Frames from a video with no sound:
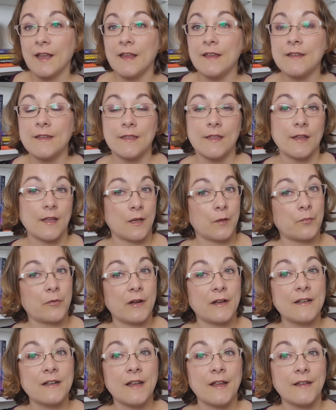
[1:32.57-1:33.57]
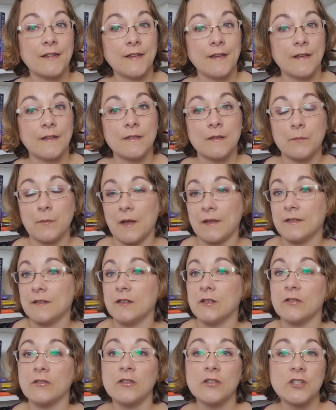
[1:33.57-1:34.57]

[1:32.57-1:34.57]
is The Apprentice in the Master's